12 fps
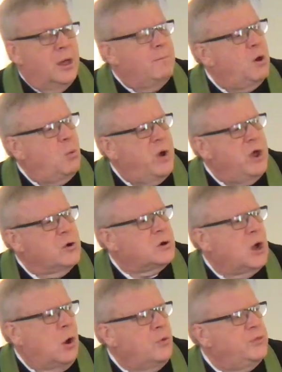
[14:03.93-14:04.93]
But we are
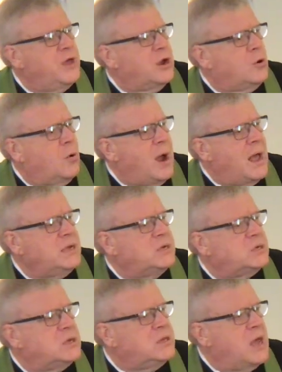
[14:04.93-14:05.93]
told that
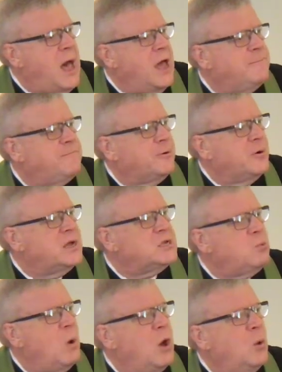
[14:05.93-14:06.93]
Christ died for
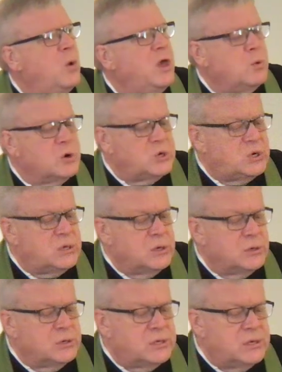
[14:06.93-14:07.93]
us while we were
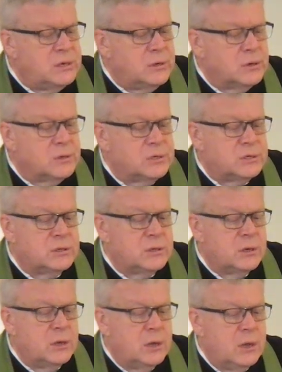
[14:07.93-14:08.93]
still sinners
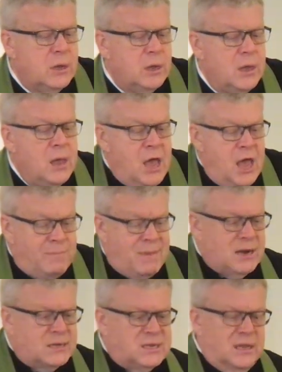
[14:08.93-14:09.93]
and
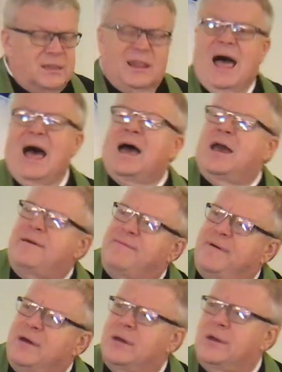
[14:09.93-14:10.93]
made us
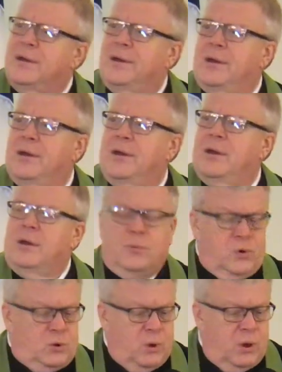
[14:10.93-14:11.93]
alive
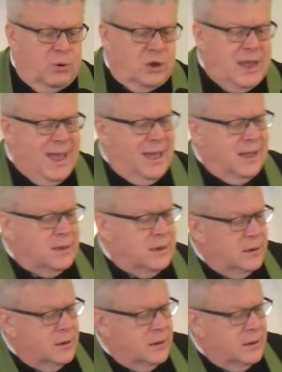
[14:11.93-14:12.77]
when we were dead.